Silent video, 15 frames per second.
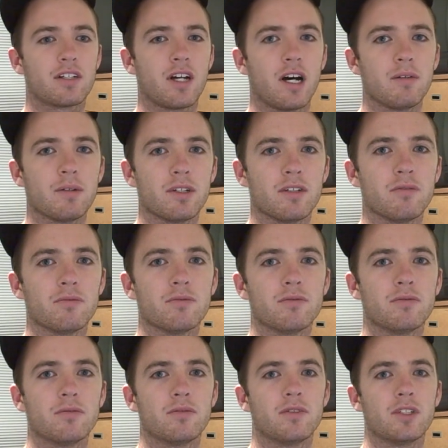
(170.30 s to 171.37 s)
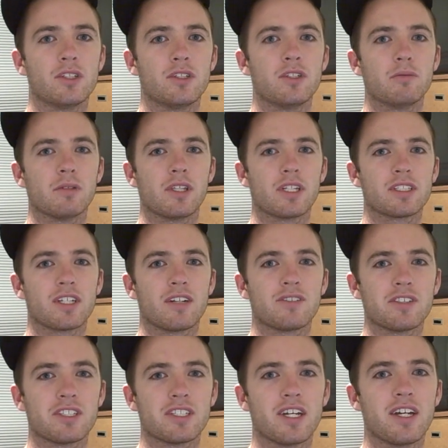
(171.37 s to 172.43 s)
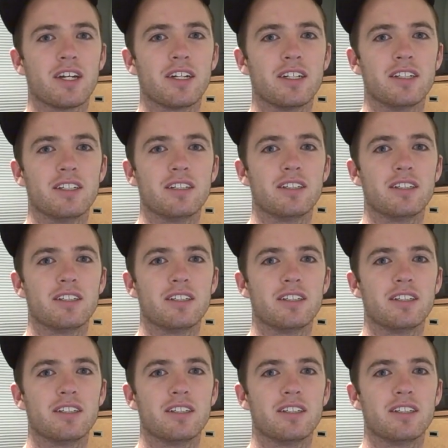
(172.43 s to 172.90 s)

comment on stupid things I have to say.